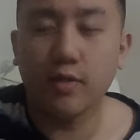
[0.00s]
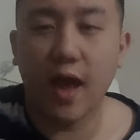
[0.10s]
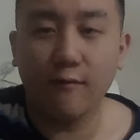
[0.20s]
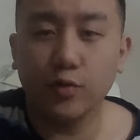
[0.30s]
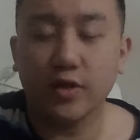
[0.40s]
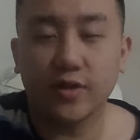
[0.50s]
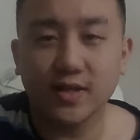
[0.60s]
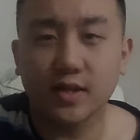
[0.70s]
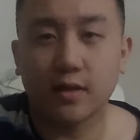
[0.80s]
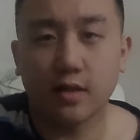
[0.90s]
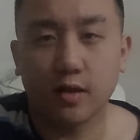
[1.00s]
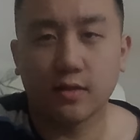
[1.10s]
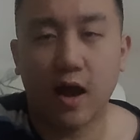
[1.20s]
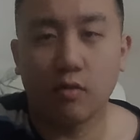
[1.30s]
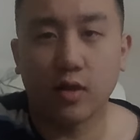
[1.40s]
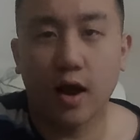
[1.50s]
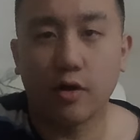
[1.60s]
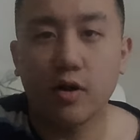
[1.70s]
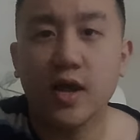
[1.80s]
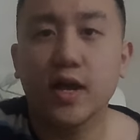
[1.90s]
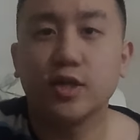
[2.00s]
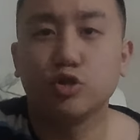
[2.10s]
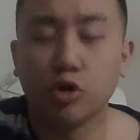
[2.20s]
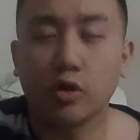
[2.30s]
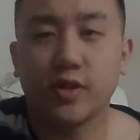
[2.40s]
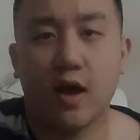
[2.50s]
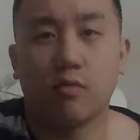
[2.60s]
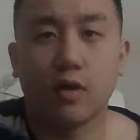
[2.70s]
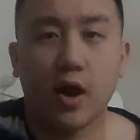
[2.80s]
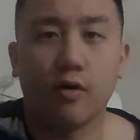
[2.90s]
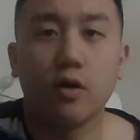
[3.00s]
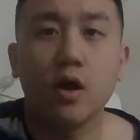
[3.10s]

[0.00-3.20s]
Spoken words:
everyone that thinks they're the outlier is not the outlier.